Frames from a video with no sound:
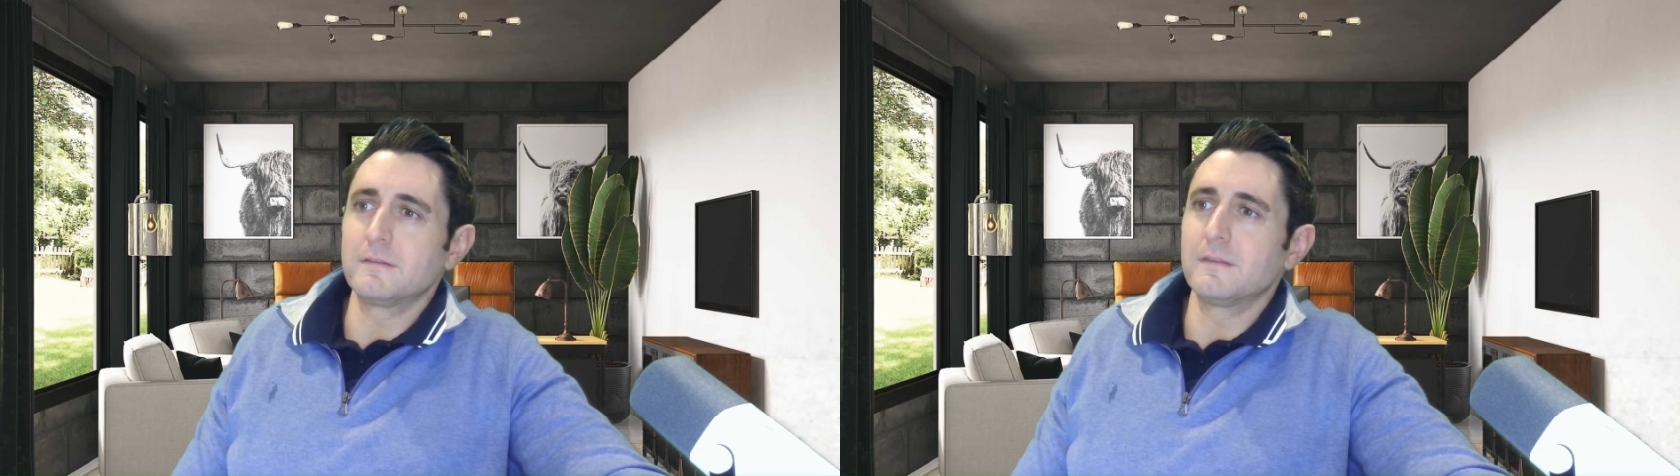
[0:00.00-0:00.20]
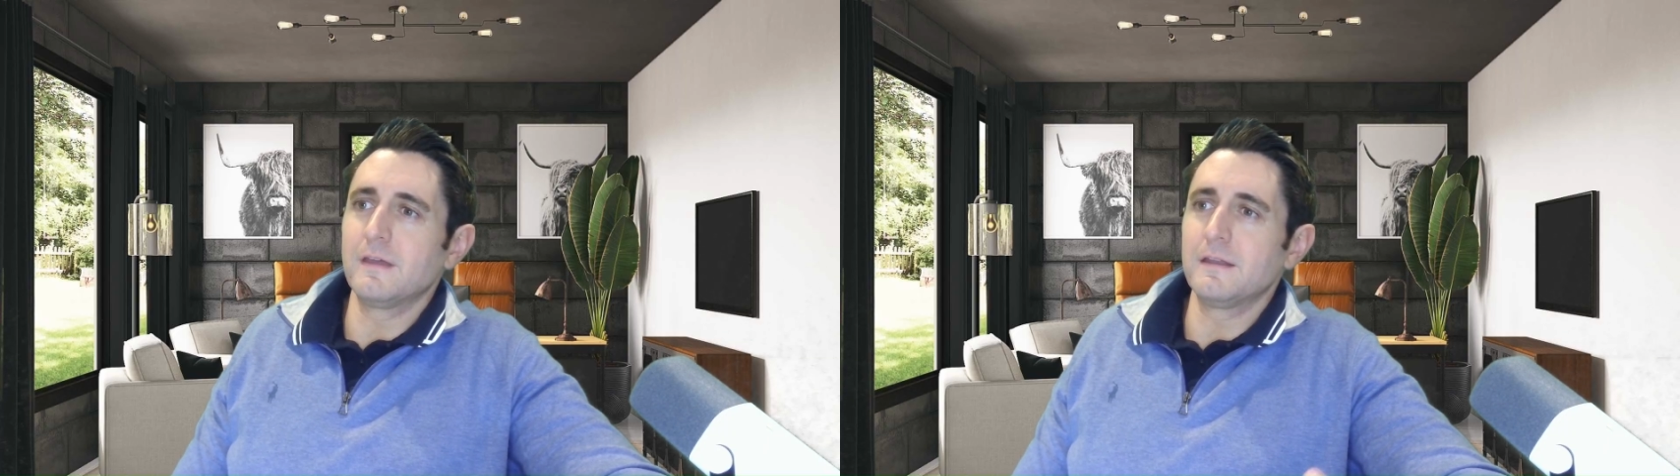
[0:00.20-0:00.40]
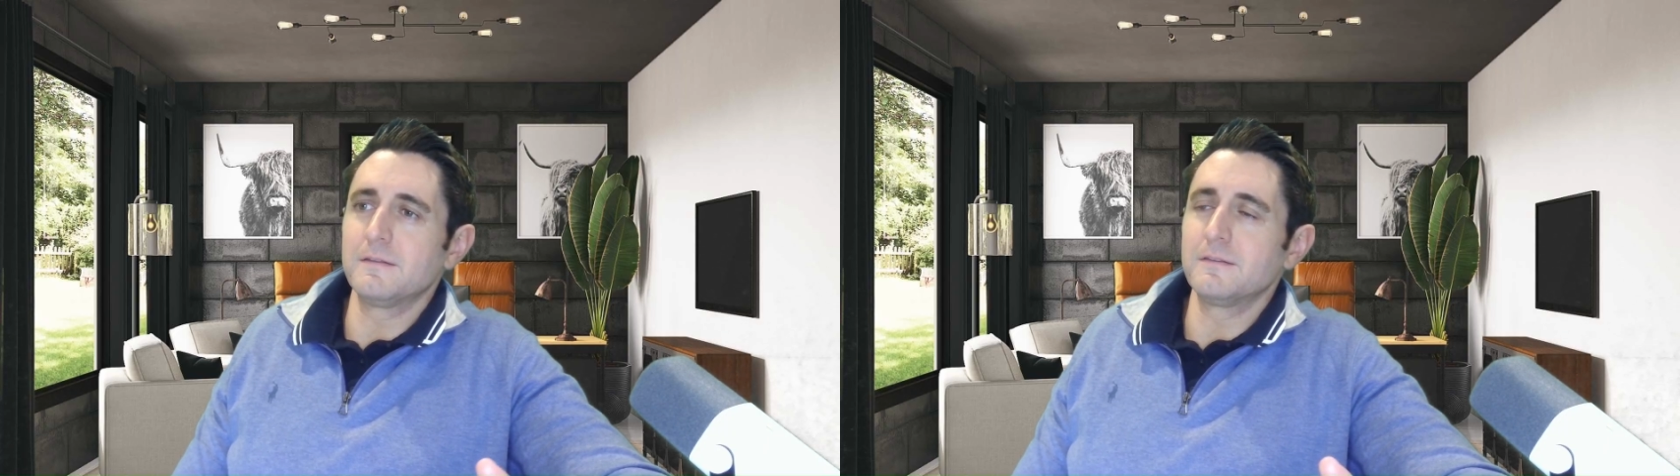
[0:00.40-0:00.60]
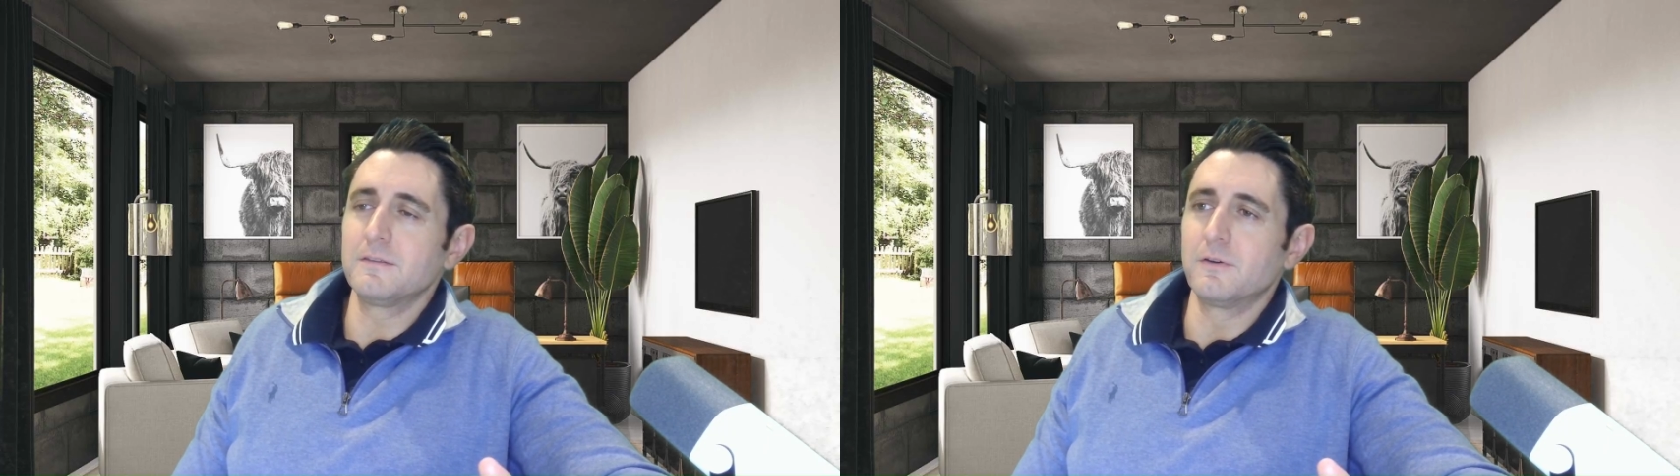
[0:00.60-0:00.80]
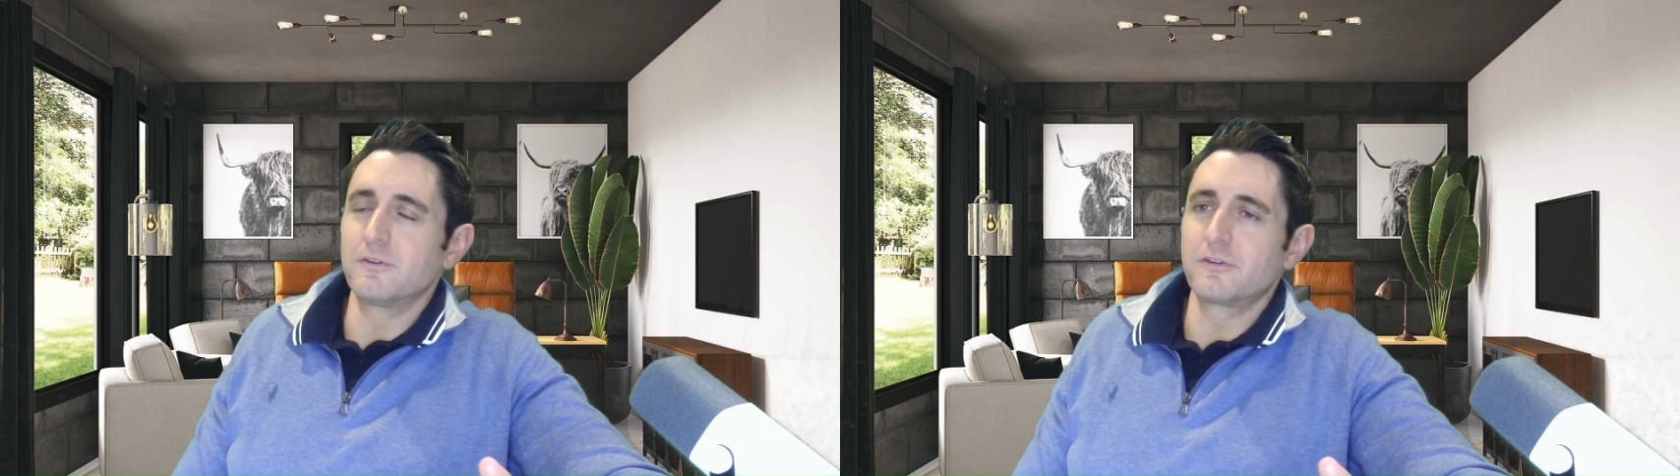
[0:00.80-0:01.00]
then
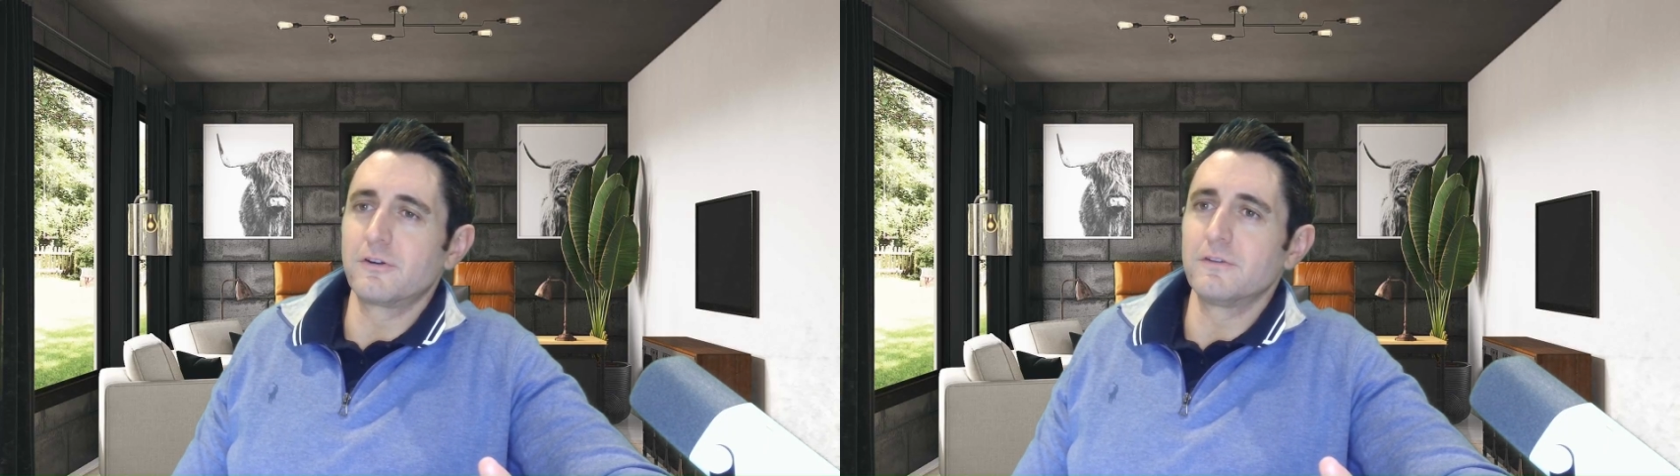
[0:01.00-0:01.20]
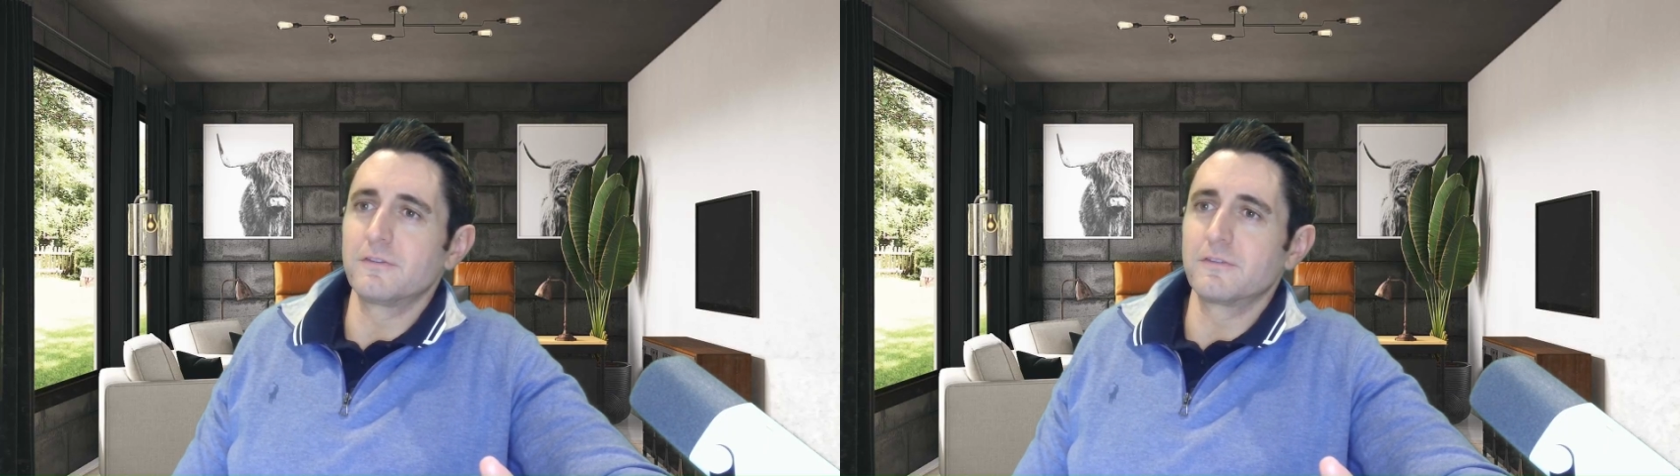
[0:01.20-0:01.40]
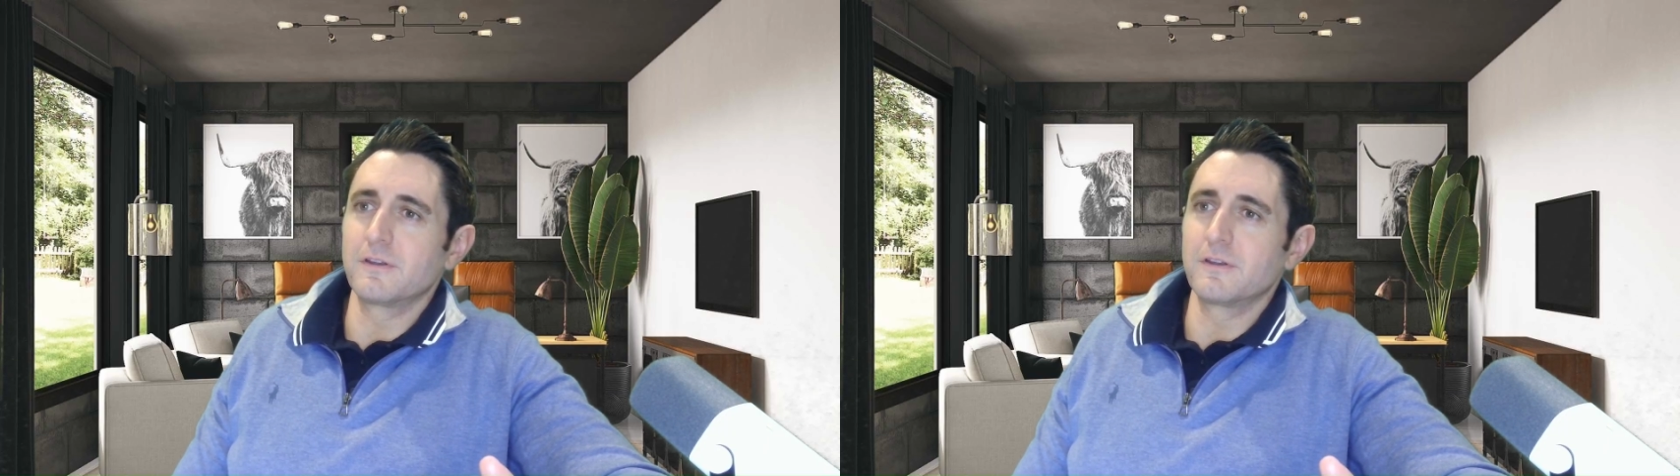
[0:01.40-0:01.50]
your insurance is